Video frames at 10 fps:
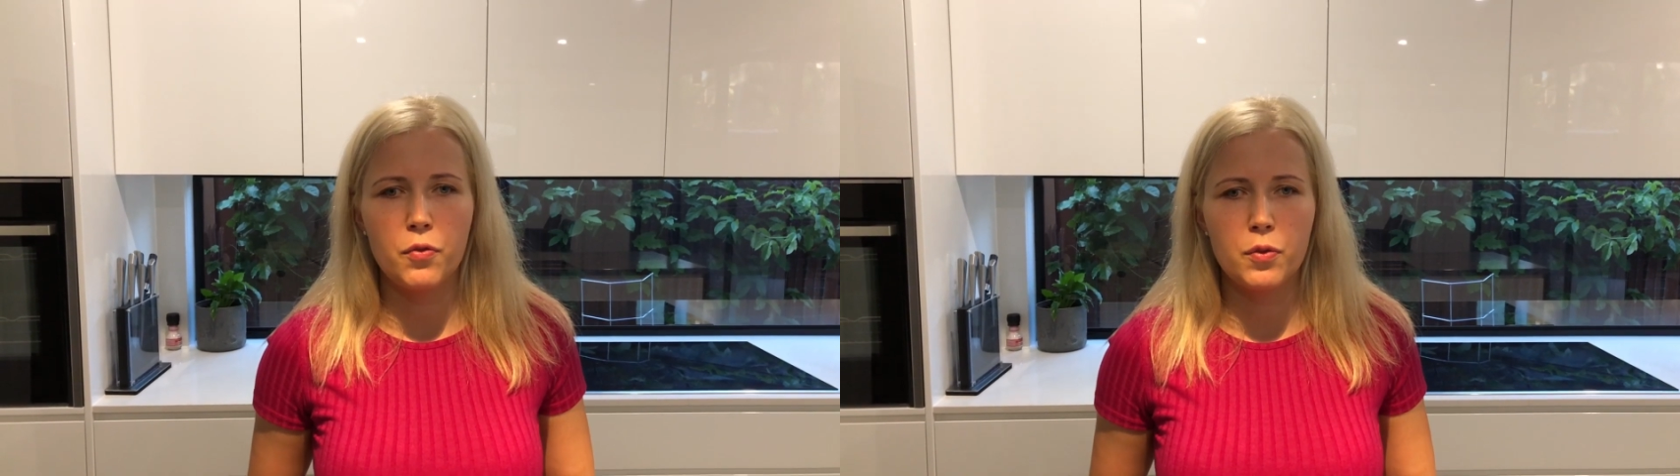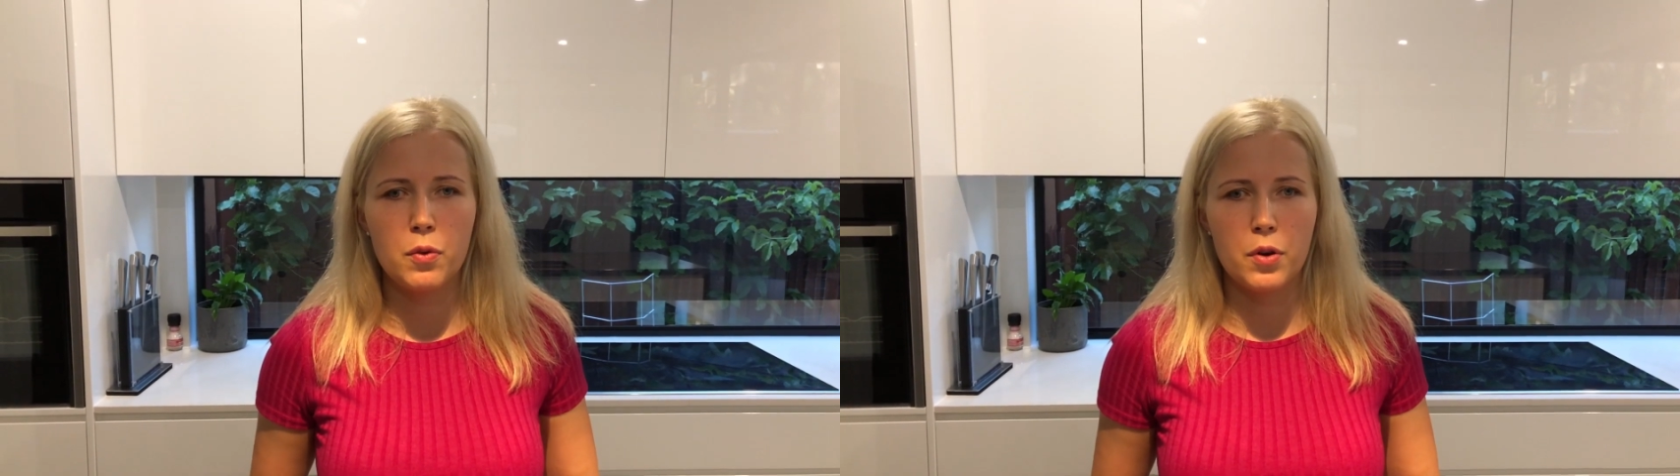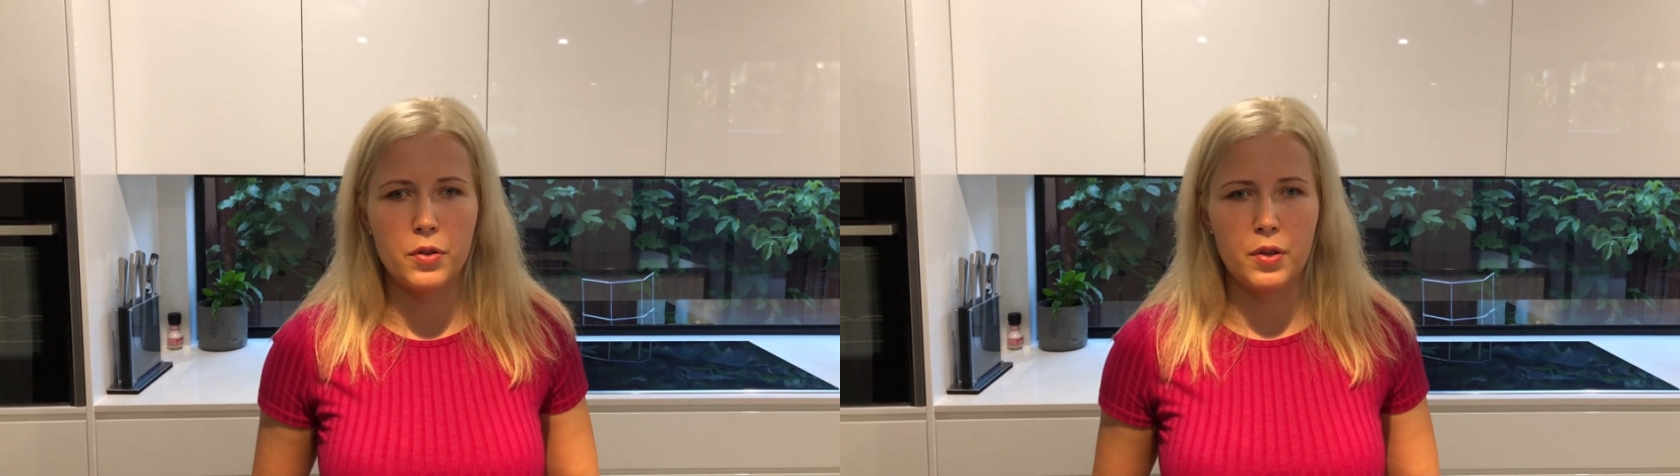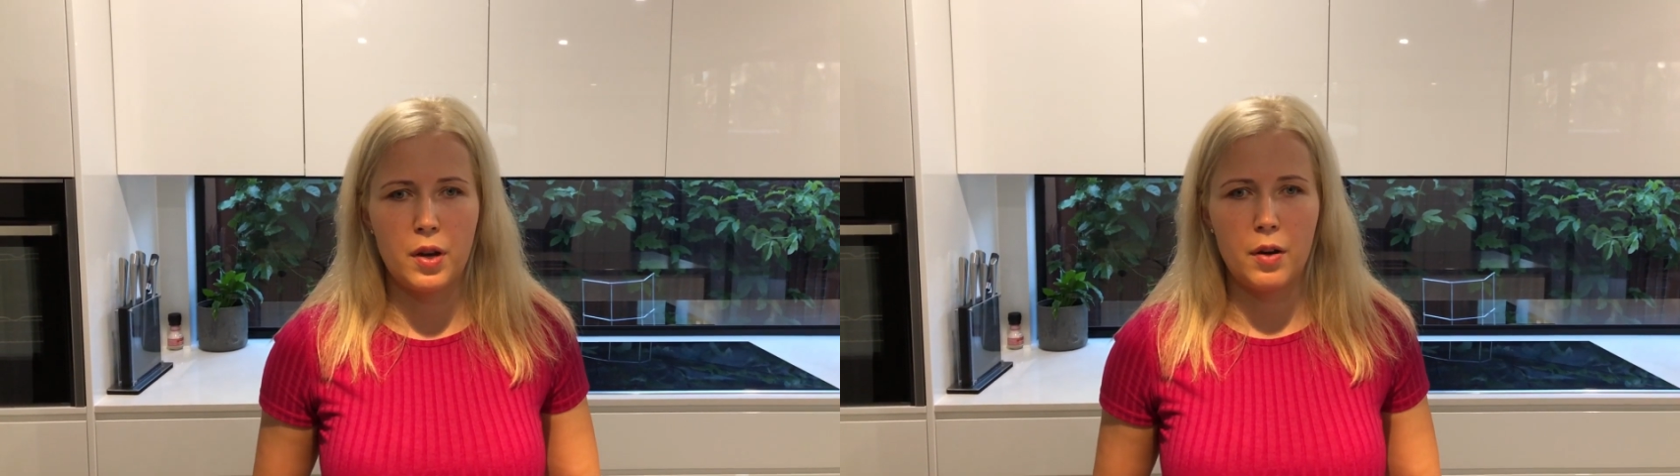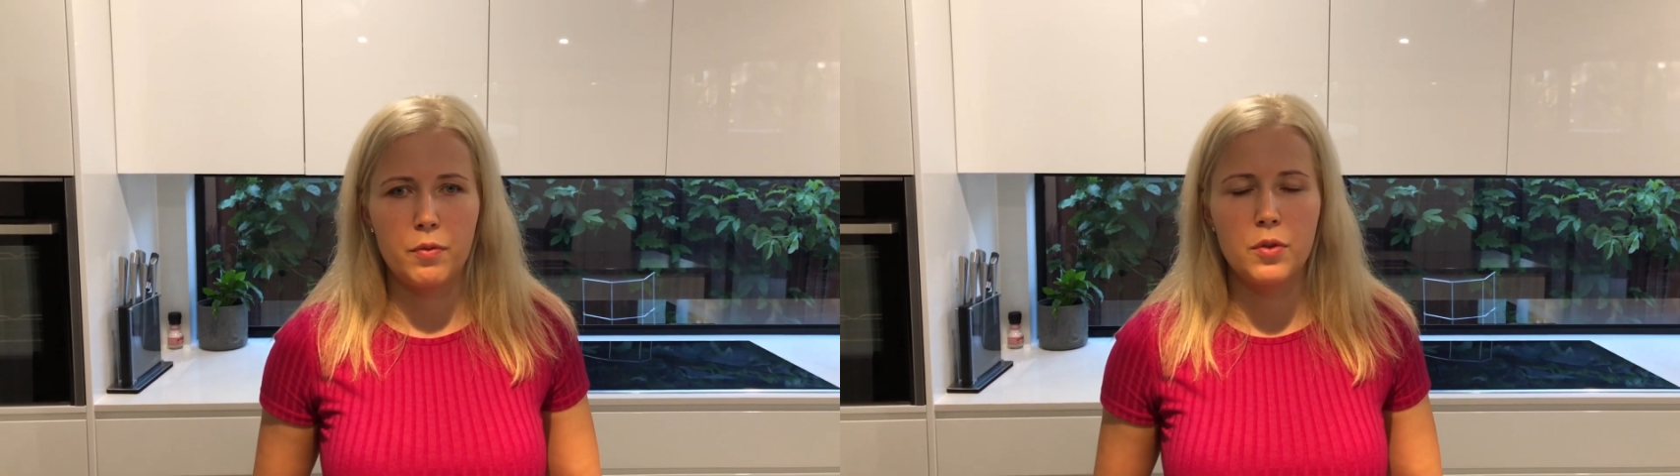Of course,
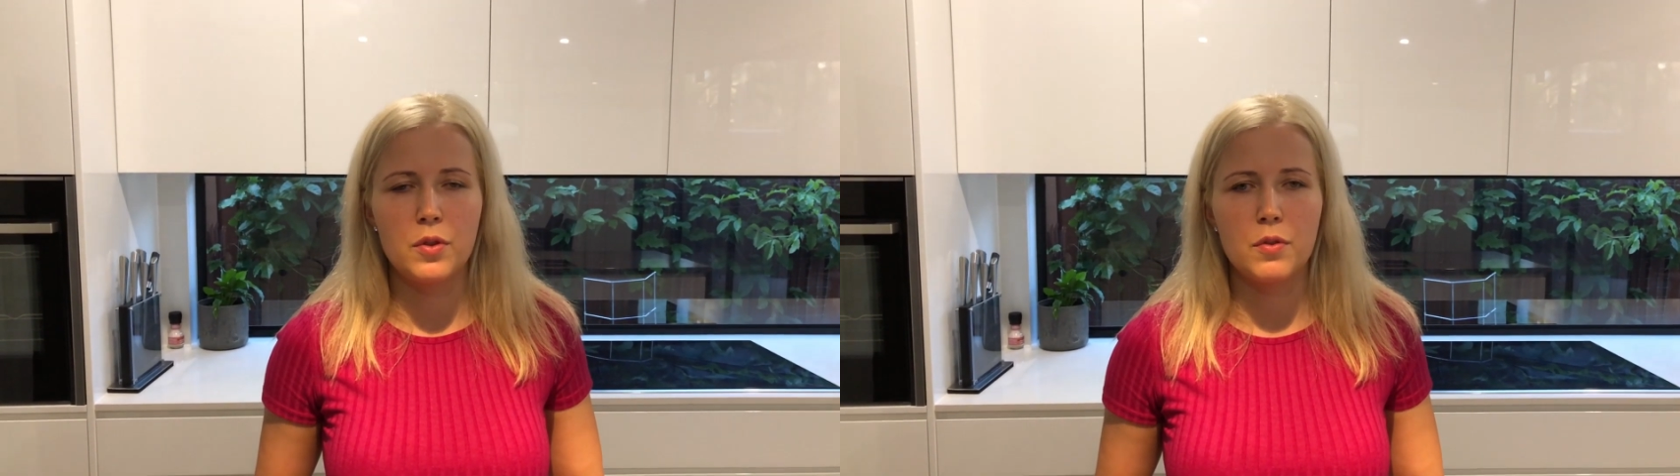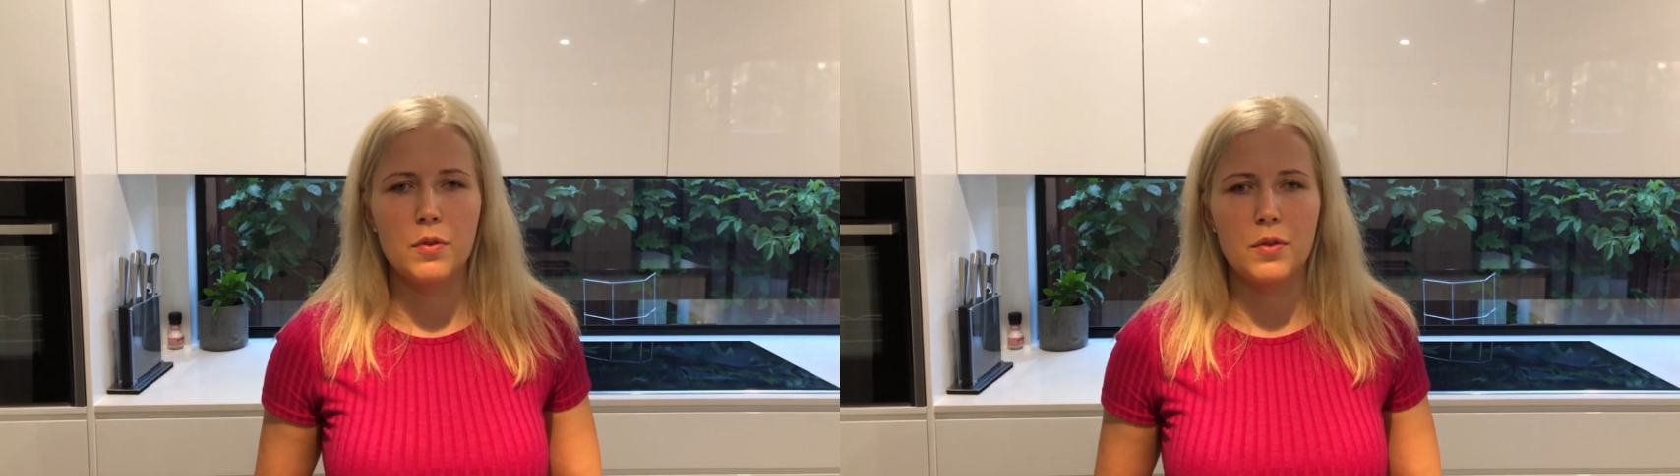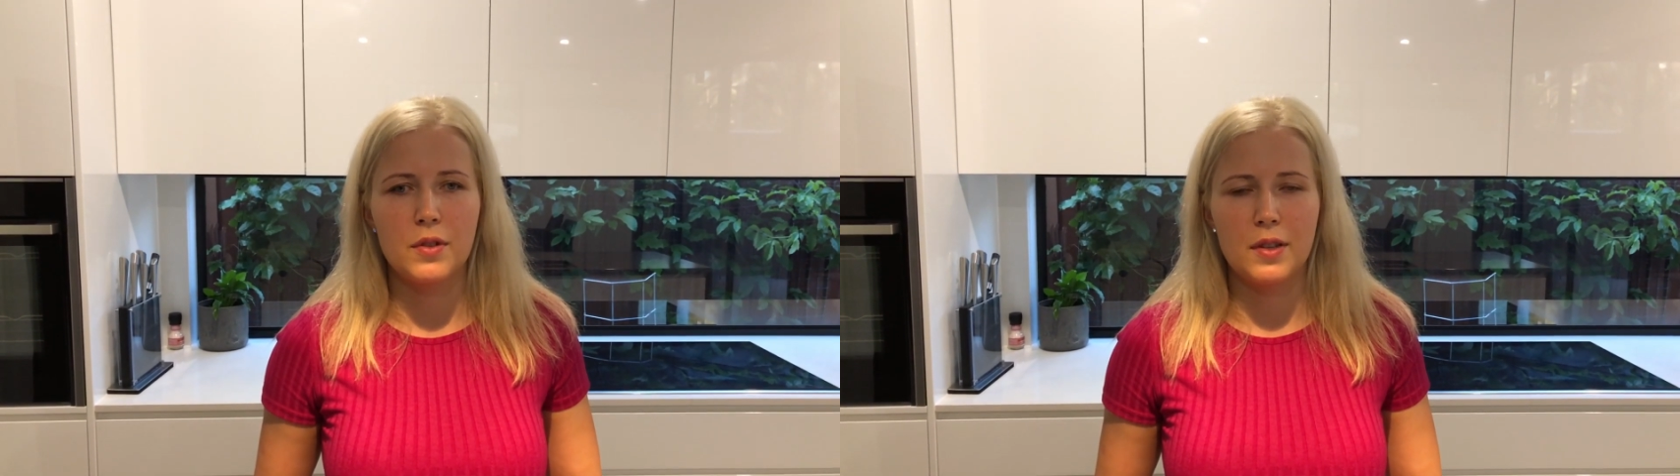I would use